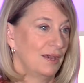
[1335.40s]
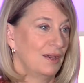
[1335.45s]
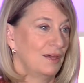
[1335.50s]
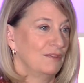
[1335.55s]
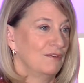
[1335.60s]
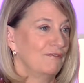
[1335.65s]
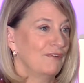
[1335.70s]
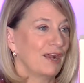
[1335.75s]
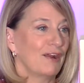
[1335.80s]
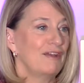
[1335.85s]

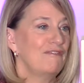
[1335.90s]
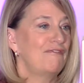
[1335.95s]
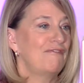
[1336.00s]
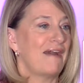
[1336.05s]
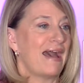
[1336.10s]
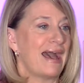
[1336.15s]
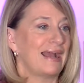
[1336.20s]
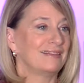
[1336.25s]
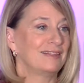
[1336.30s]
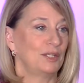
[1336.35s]
The very
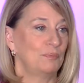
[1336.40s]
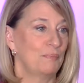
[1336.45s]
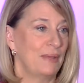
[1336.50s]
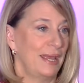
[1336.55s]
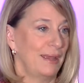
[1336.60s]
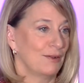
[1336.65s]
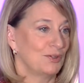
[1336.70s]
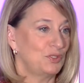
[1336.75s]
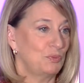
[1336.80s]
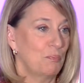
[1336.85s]
fact that
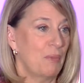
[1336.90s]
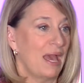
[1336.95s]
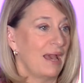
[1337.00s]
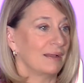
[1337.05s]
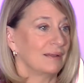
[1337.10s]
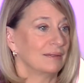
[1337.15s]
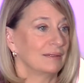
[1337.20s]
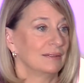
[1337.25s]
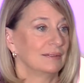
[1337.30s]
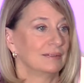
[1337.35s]
Mayors
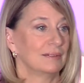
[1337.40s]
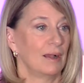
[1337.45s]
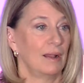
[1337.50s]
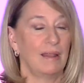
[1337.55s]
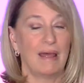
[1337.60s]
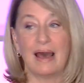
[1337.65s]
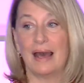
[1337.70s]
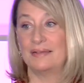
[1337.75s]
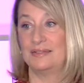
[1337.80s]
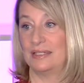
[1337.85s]
Meck,
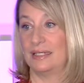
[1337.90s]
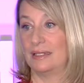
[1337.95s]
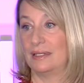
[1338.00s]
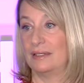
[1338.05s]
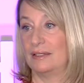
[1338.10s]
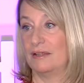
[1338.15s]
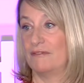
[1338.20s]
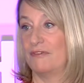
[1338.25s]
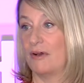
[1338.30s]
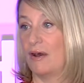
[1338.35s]
Carlotte,
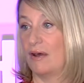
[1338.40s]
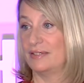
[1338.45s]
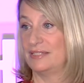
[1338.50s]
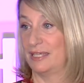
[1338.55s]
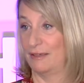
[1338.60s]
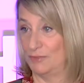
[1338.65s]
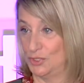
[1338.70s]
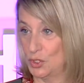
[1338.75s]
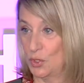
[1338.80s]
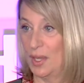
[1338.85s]
and Lavalde
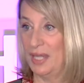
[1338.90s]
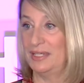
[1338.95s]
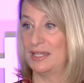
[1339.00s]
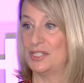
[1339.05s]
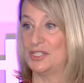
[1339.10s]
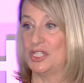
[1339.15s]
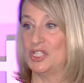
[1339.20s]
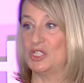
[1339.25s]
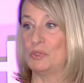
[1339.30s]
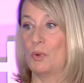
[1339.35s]
have joined
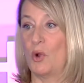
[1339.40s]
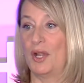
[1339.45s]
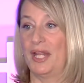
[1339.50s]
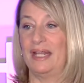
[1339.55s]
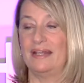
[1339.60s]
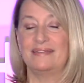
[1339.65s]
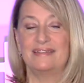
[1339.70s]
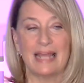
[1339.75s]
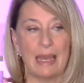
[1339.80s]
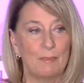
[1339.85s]
us this
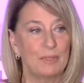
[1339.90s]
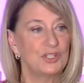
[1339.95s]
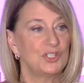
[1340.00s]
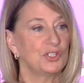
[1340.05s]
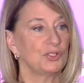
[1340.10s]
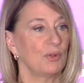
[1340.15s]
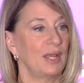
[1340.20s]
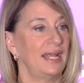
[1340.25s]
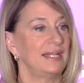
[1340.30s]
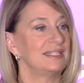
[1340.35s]
morning
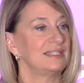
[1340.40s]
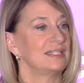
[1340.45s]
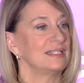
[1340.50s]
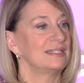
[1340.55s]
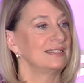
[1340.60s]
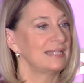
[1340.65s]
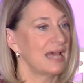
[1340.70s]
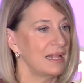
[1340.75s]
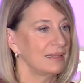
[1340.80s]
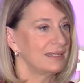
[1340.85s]
demonstrates the
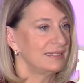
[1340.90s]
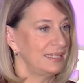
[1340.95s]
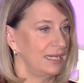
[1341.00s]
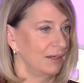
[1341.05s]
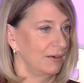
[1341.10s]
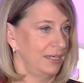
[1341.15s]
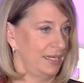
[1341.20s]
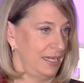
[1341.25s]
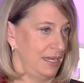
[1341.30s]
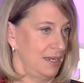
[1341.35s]

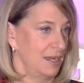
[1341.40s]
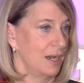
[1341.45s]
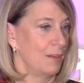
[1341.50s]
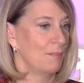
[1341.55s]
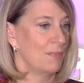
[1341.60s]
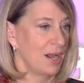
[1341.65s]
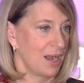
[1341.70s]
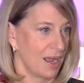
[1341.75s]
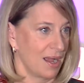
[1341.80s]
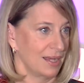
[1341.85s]
solidarity
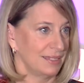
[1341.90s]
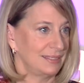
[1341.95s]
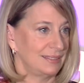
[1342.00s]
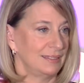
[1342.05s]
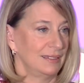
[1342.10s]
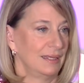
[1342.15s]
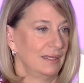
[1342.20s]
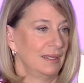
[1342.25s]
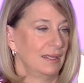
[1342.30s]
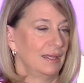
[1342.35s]
among
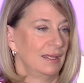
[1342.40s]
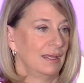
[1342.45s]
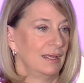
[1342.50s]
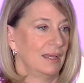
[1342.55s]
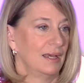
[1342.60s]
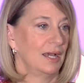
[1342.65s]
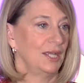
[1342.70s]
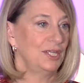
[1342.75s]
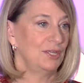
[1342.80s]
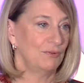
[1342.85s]
us,
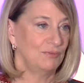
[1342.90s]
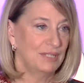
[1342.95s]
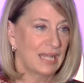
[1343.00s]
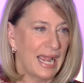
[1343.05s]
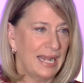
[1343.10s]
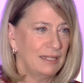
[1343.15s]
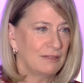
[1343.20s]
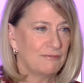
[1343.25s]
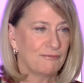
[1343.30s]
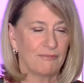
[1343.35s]
a
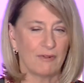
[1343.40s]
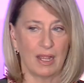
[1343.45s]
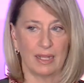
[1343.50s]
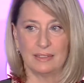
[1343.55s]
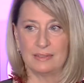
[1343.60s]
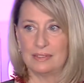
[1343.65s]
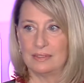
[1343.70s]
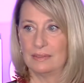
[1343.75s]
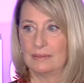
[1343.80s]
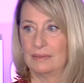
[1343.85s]
united
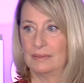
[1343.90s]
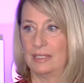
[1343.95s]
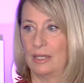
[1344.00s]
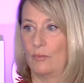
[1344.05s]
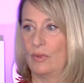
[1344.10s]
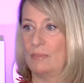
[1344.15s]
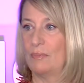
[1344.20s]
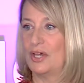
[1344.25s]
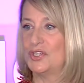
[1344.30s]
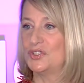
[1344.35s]
front that
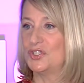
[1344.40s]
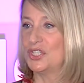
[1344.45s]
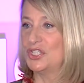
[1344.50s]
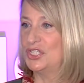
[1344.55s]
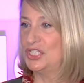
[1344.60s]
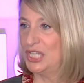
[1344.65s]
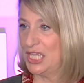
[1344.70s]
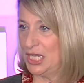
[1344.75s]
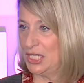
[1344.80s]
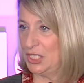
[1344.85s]
we must
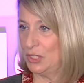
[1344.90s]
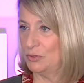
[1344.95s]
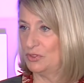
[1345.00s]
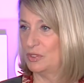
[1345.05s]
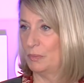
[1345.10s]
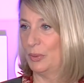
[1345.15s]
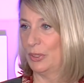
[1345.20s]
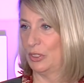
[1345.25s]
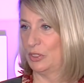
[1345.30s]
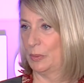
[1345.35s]
continue
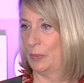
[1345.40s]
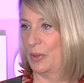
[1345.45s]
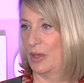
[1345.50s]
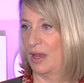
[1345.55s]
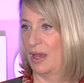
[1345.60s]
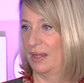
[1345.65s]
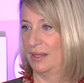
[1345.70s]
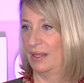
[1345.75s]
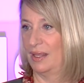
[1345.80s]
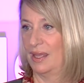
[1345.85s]
to build
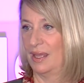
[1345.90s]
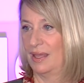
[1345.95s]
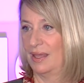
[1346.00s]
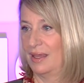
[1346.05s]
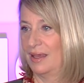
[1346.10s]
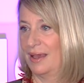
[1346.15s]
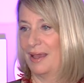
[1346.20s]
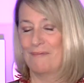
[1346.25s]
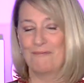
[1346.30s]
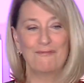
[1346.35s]
upon.
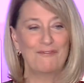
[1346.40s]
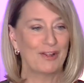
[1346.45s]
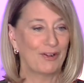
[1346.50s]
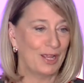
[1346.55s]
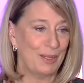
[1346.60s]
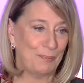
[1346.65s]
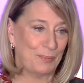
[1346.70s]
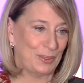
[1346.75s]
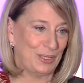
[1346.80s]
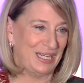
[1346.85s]
I'm
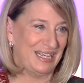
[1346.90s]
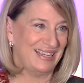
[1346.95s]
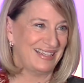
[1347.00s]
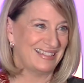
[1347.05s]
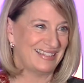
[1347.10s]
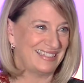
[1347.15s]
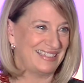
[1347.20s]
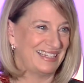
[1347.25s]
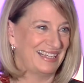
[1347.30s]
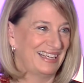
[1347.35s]
very
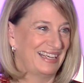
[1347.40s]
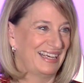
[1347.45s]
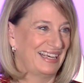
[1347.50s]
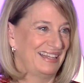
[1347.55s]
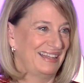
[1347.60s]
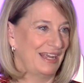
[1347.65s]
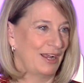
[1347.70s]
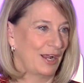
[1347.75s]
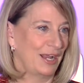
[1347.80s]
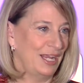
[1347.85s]
pleased
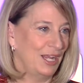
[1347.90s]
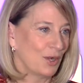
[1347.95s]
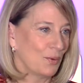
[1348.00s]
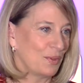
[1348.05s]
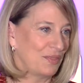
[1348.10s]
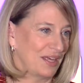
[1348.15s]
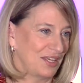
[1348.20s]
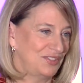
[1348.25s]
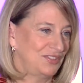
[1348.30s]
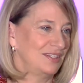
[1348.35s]
they are here
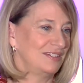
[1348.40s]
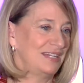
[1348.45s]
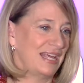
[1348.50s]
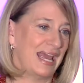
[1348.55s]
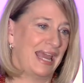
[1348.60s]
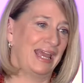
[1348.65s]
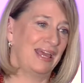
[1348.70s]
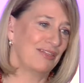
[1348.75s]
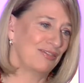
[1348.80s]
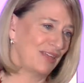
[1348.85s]
with us
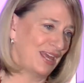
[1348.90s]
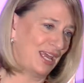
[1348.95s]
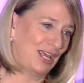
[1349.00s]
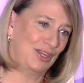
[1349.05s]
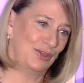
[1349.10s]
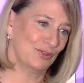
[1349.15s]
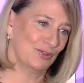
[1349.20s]
today. Thank